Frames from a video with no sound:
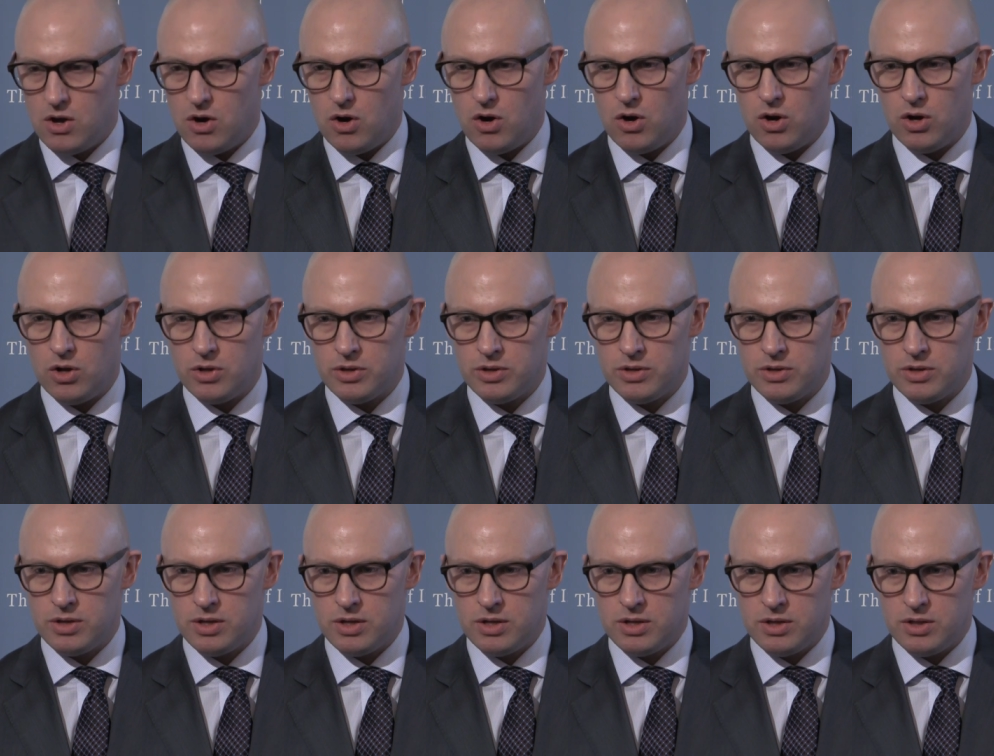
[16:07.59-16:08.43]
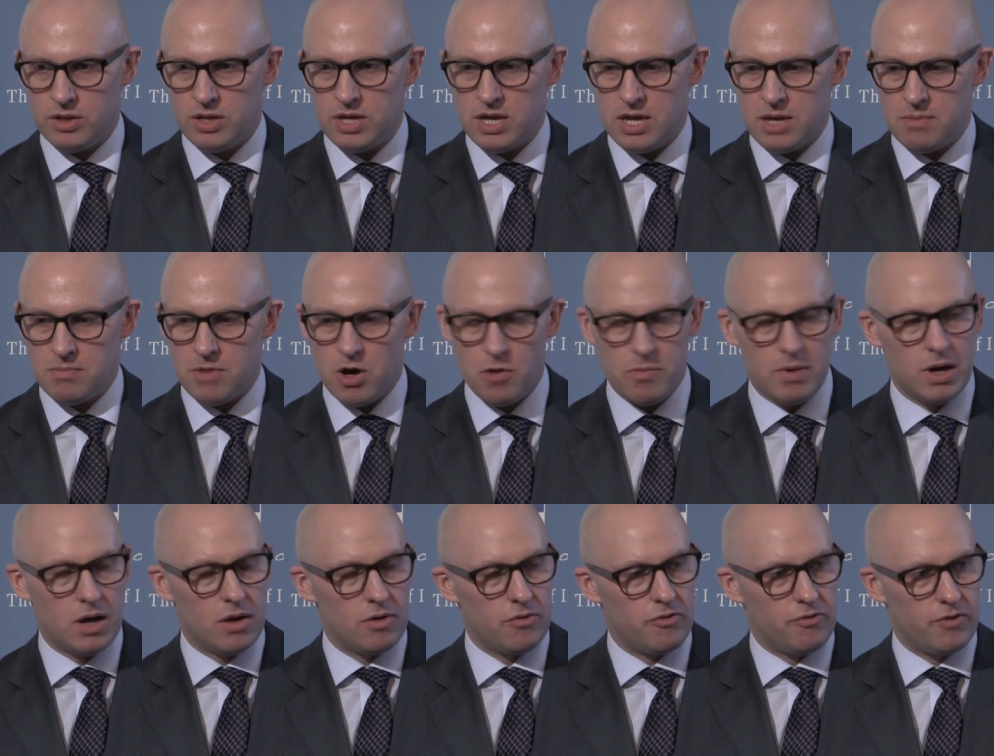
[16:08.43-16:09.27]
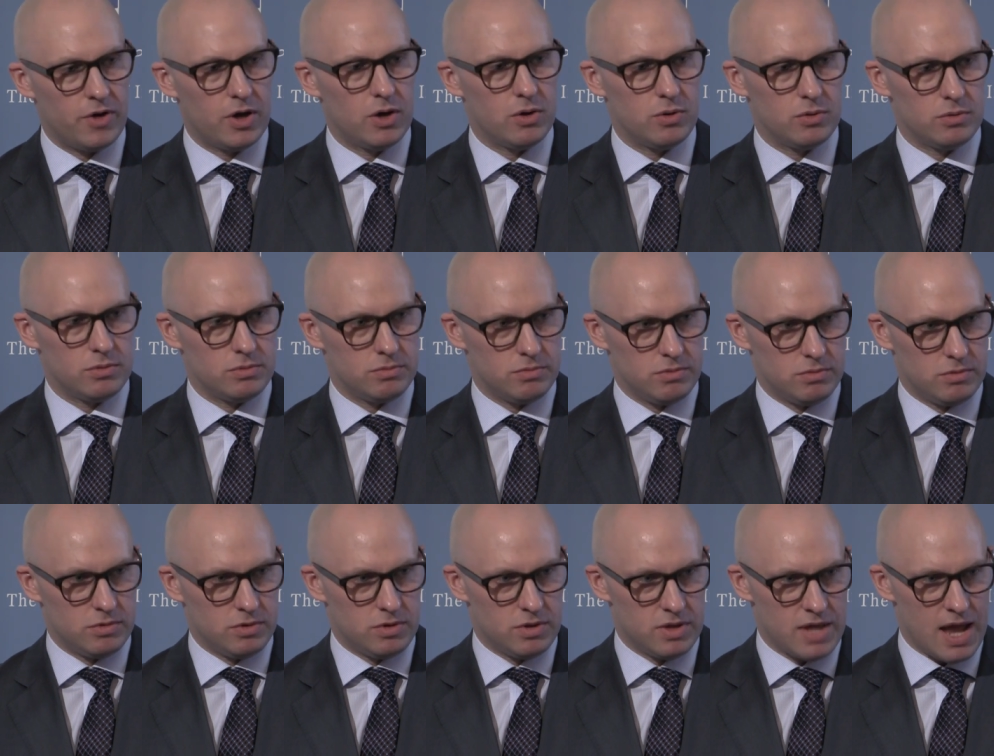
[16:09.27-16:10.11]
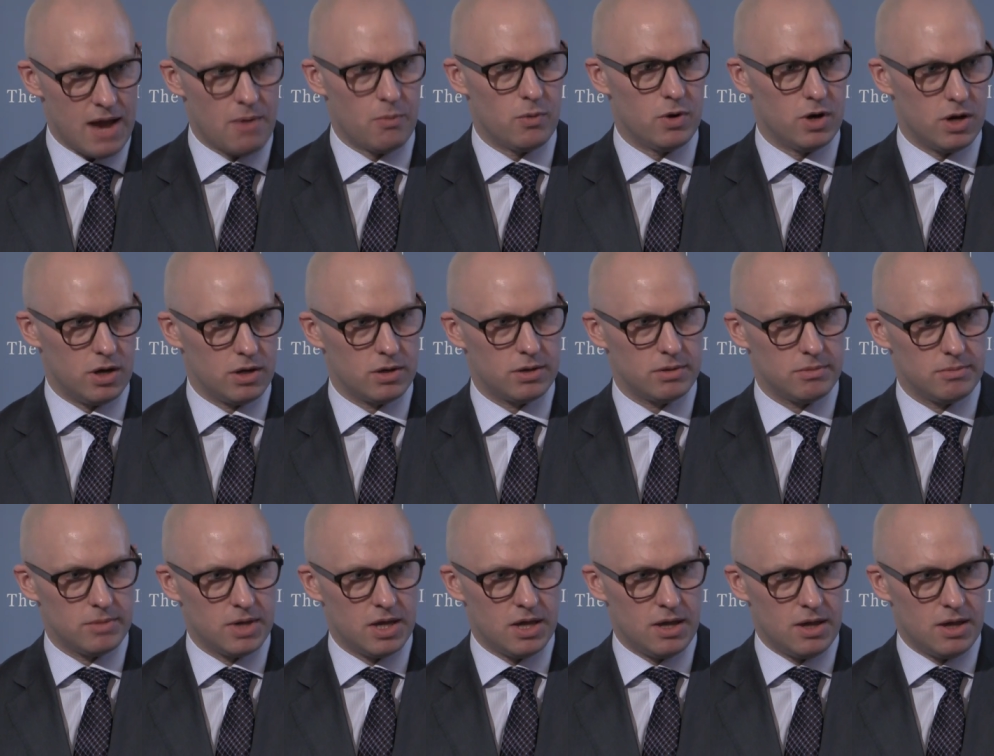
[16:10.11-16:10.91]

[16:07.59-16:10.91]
on the mobile phone network,